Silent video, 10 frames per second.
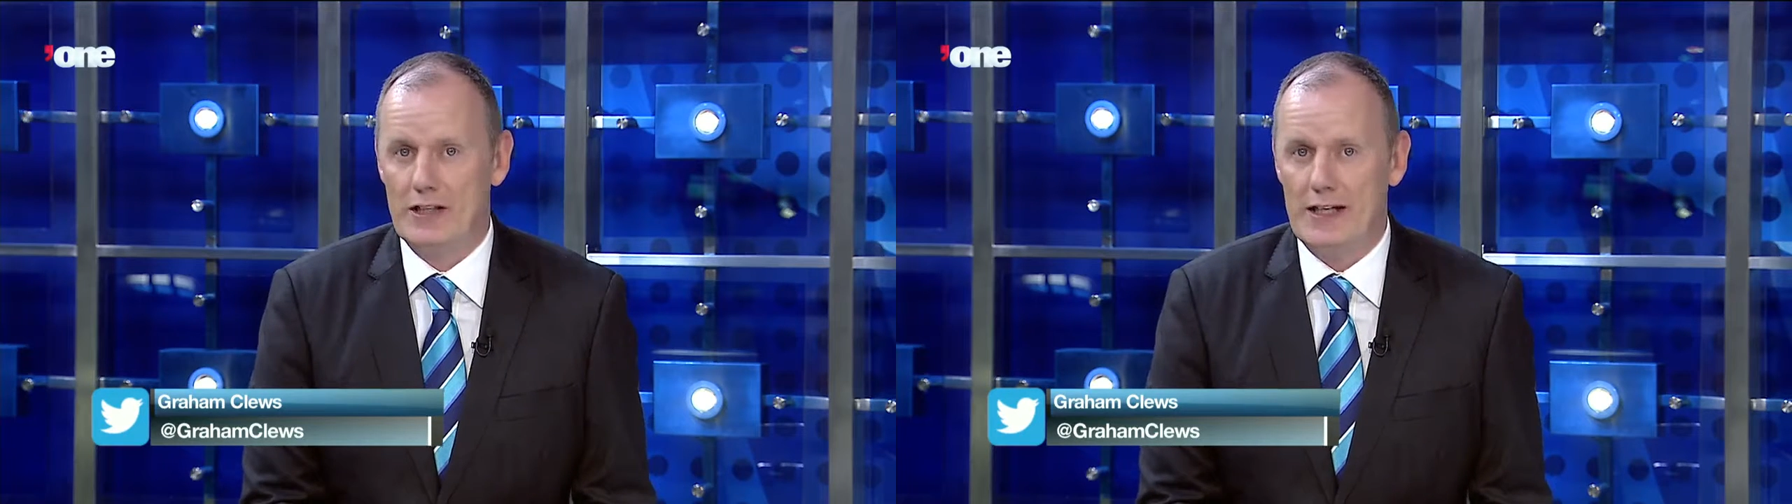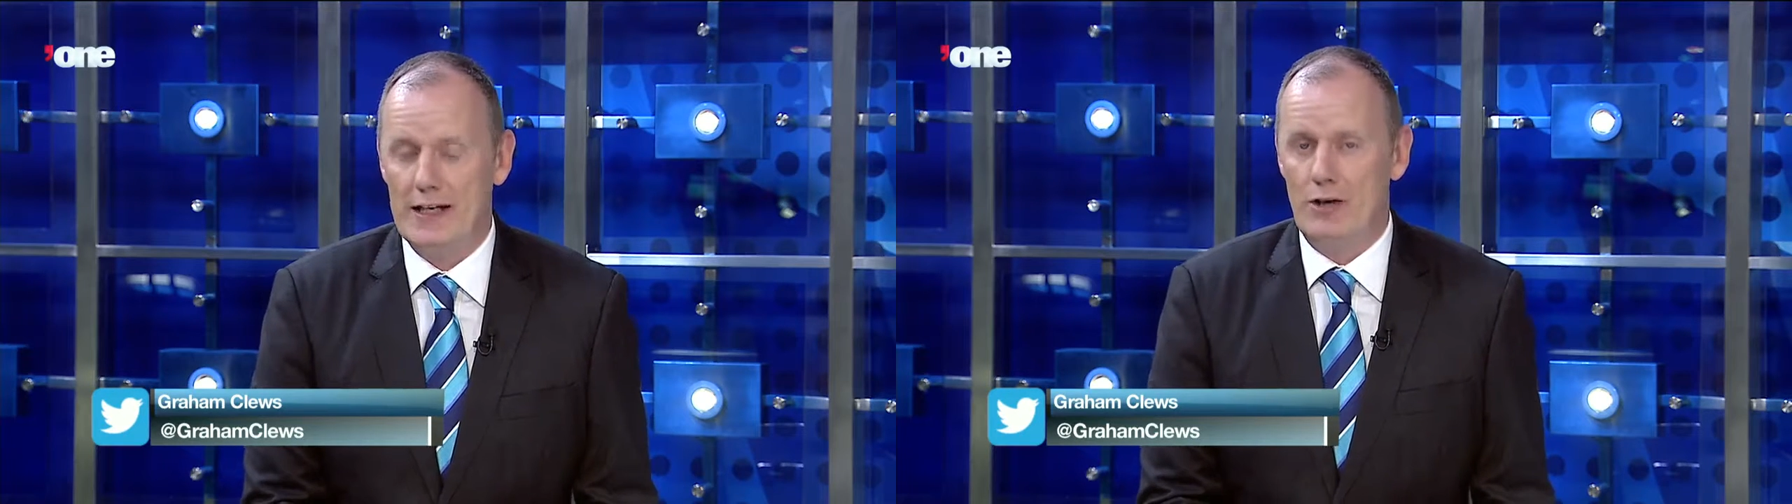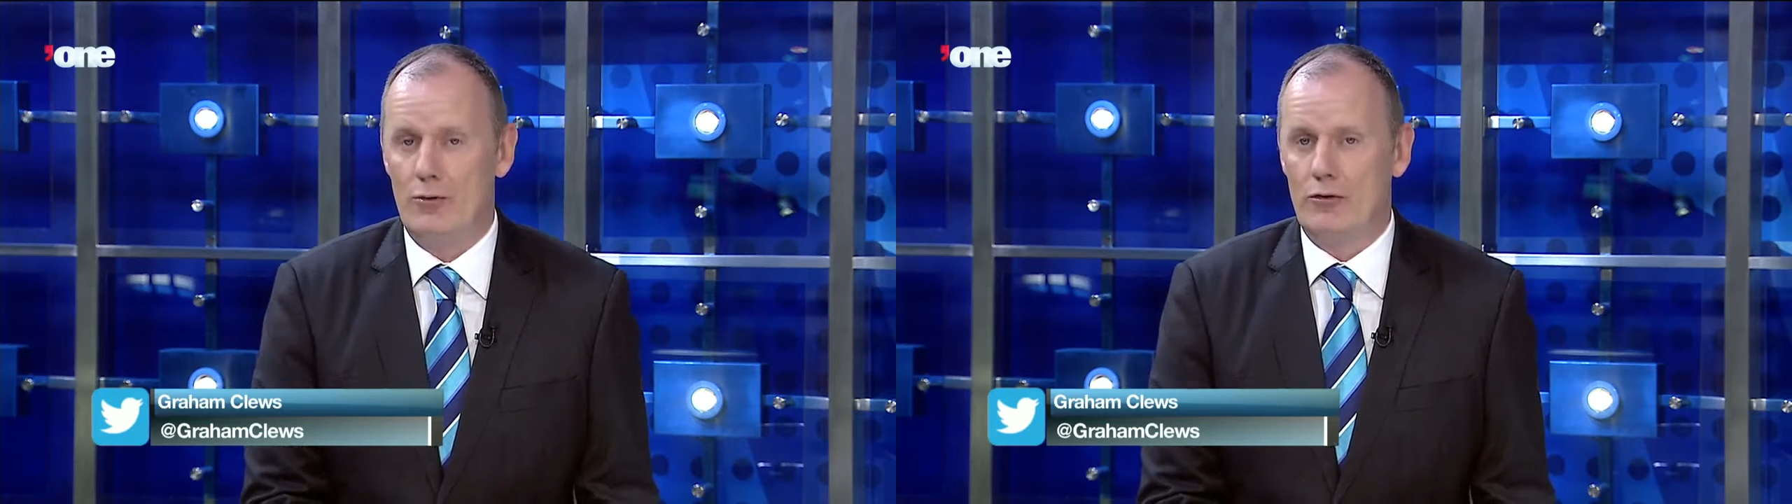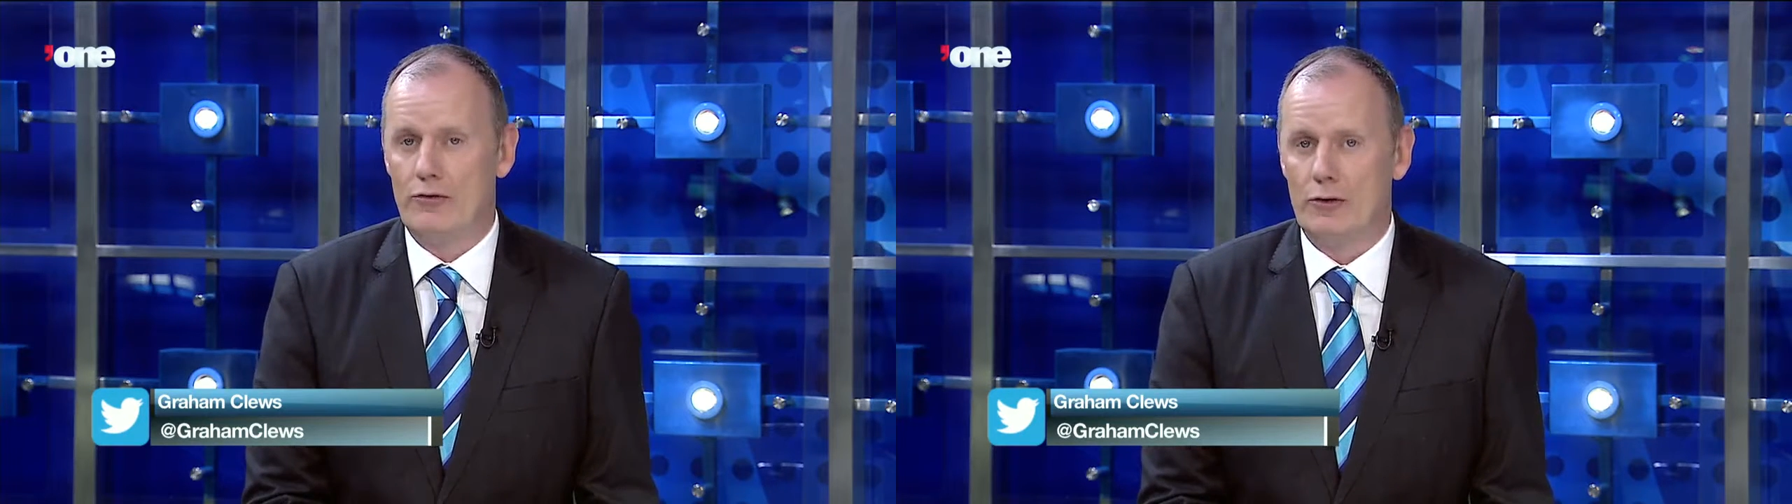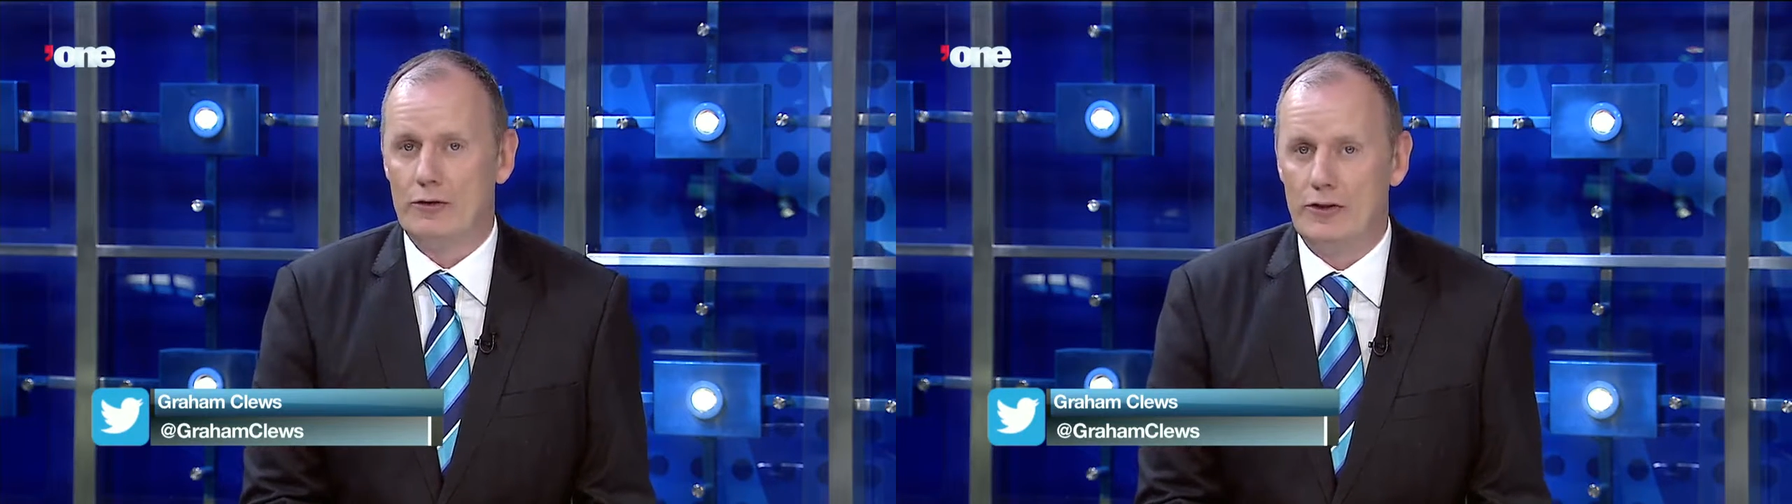the
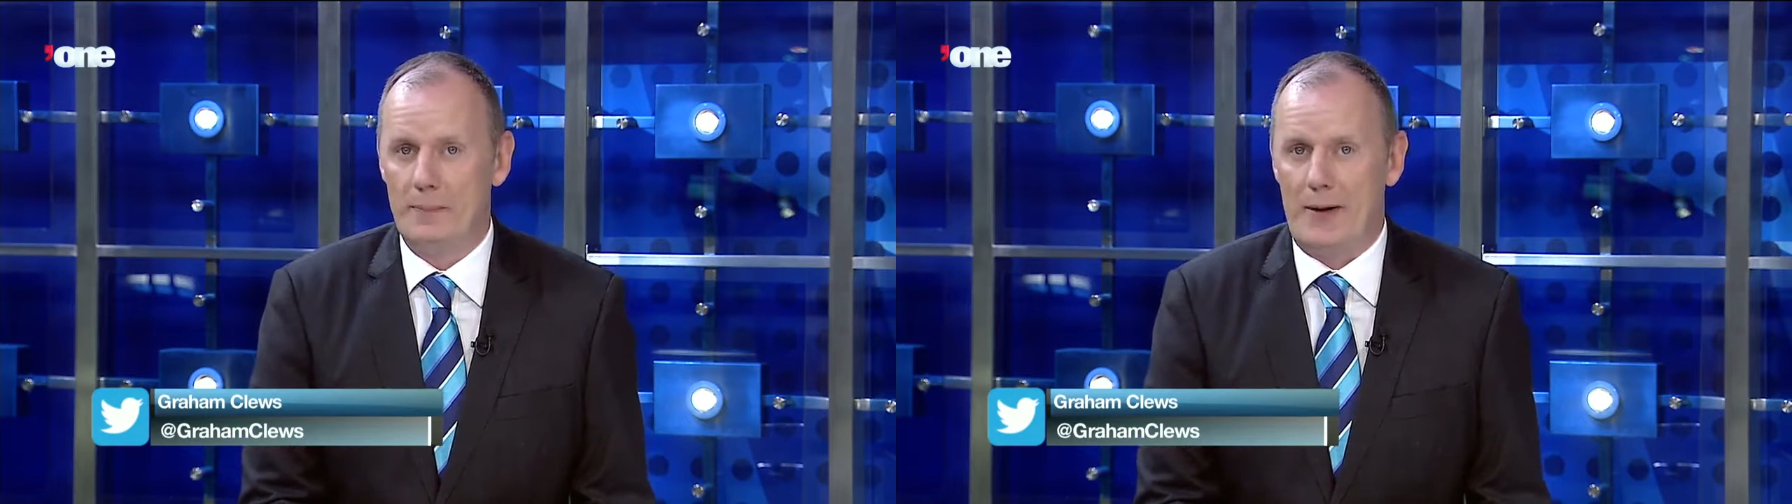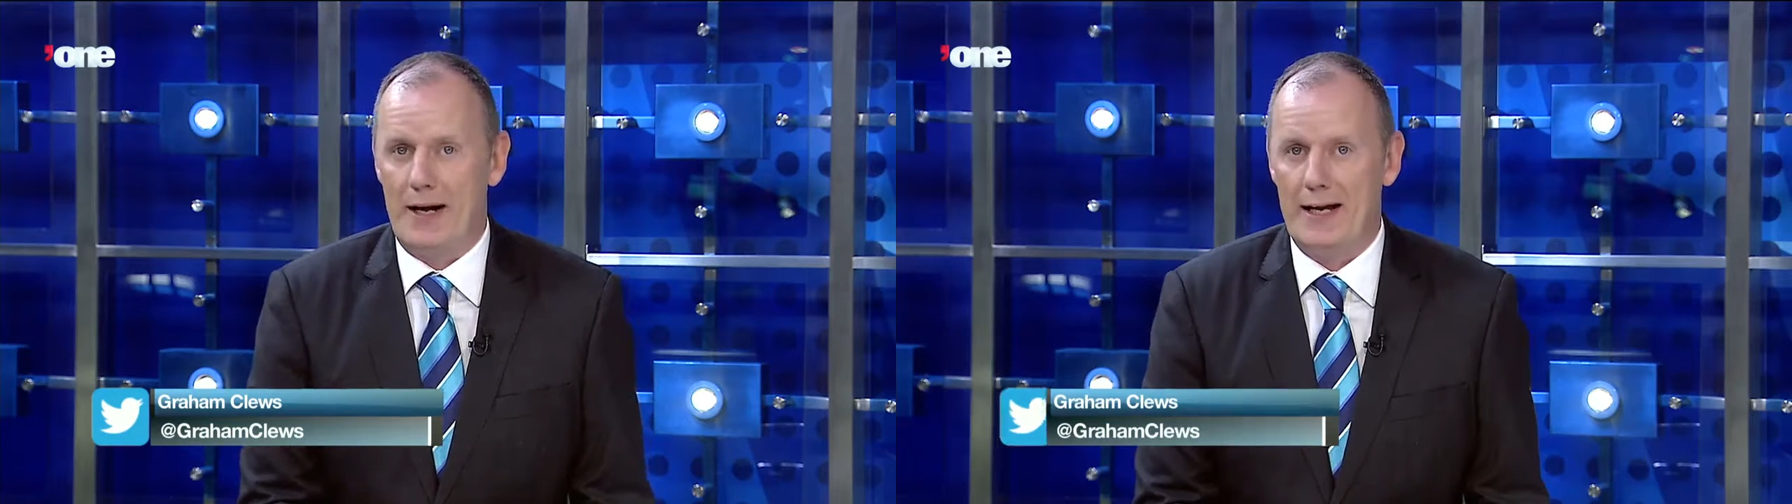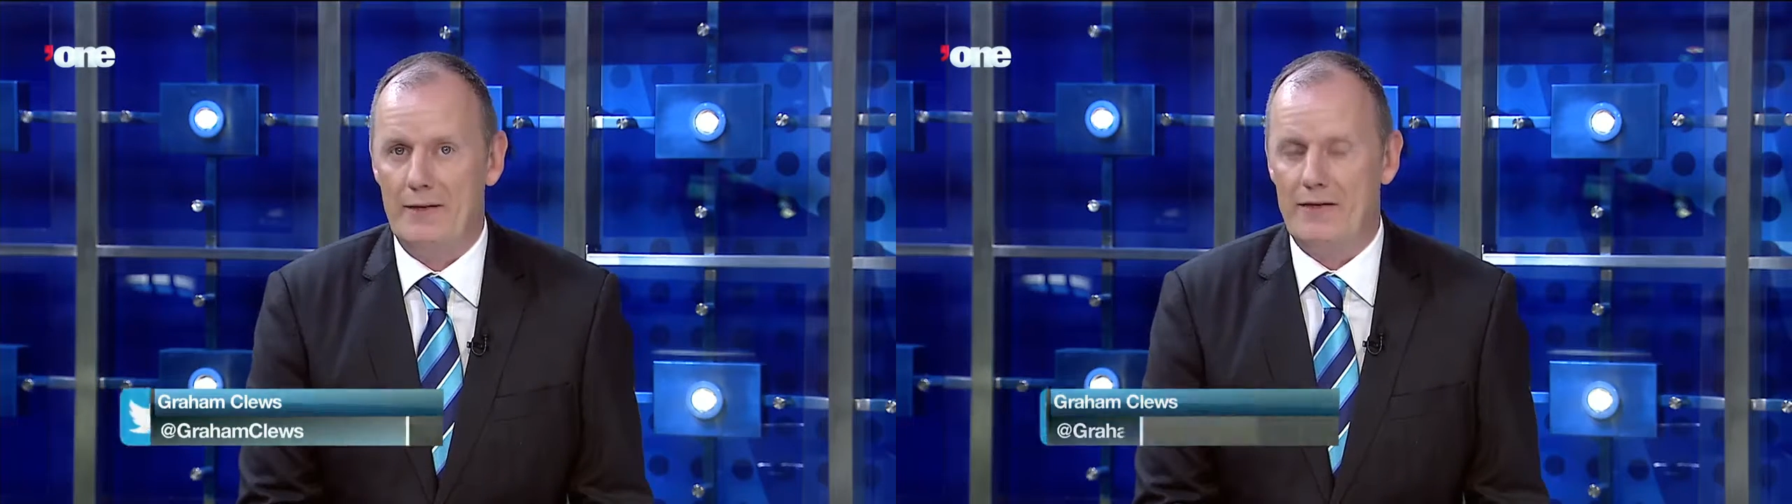inaugural Dubai